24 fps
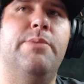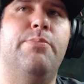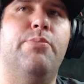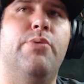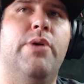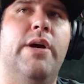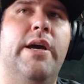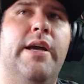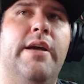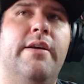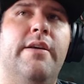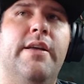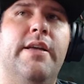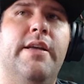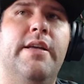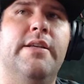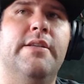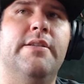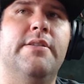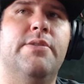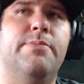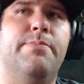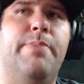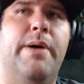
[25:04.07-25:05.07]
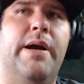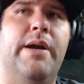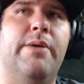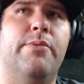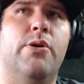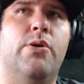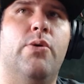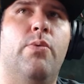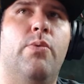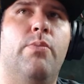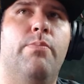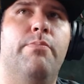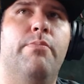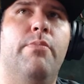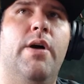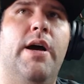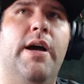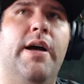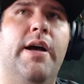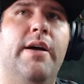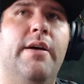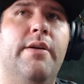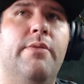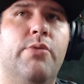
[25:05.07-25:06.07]
way, is by
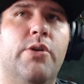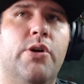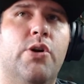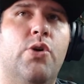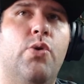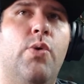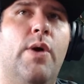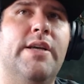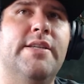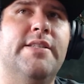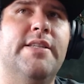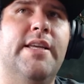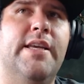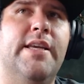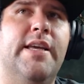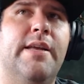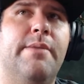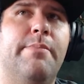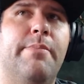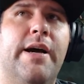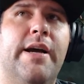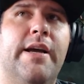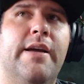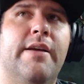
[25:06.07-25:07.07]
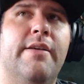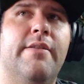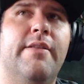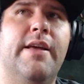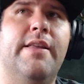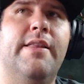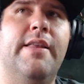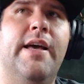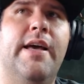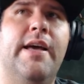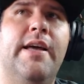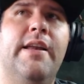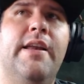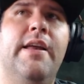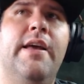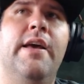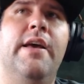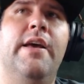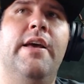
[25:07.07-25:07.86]
requesting and buying it like that.